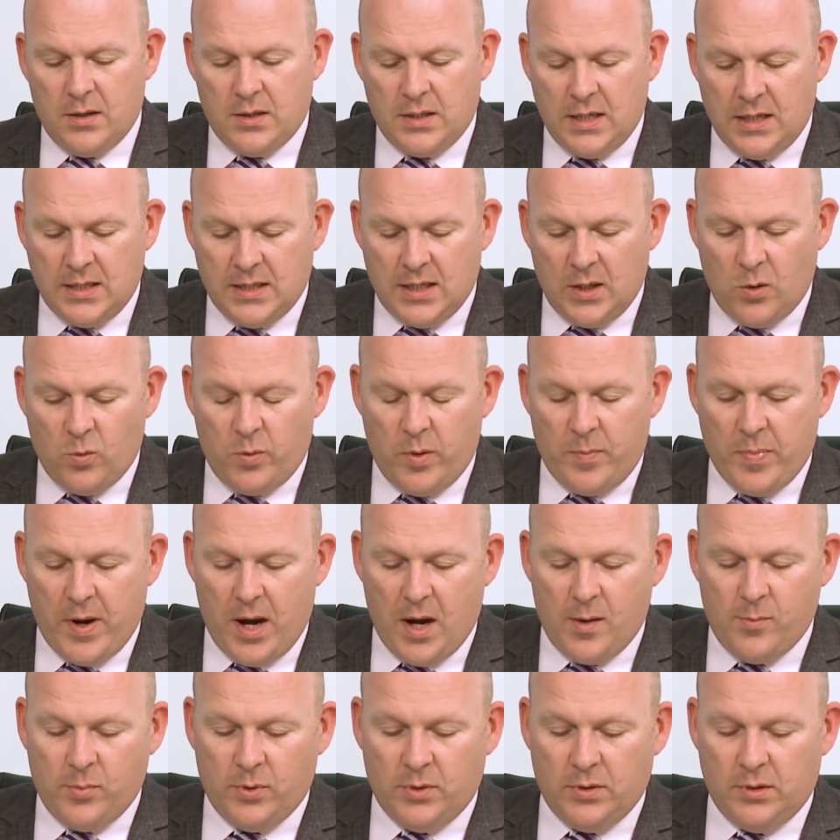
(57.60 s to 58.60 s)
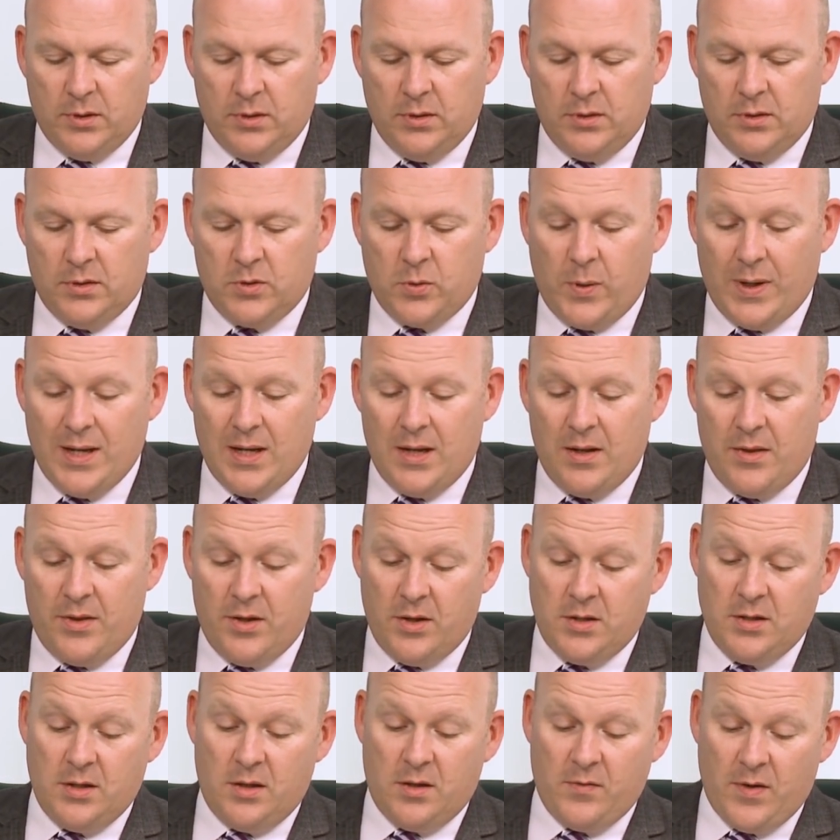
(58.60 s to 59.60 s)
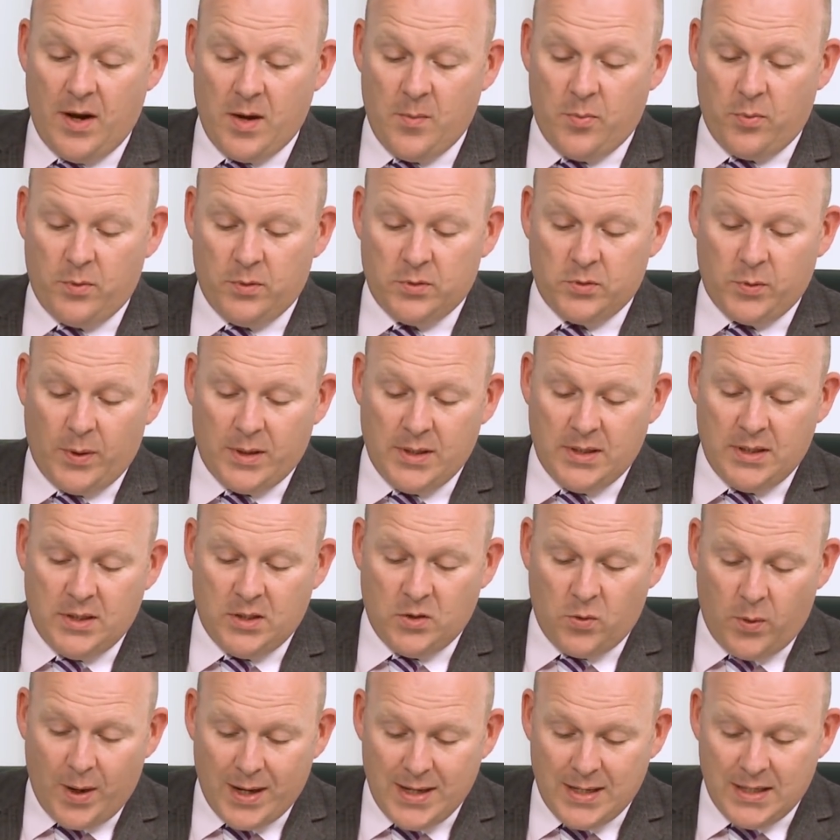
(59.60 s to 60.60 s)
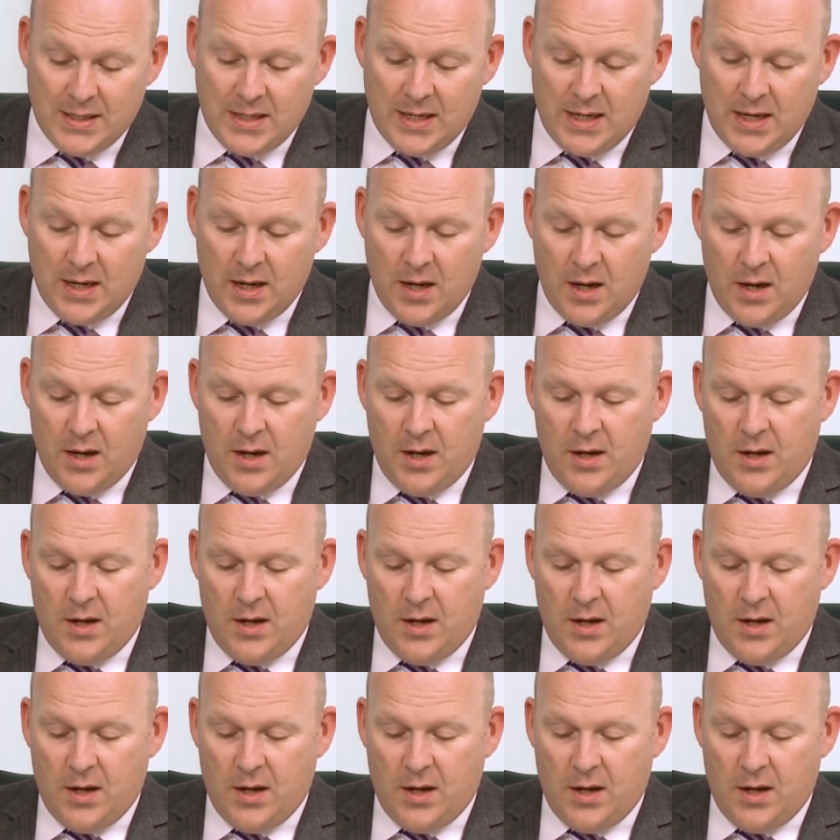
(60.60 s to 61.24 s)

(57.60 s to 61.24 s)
CT will be payable 30th of April 2020,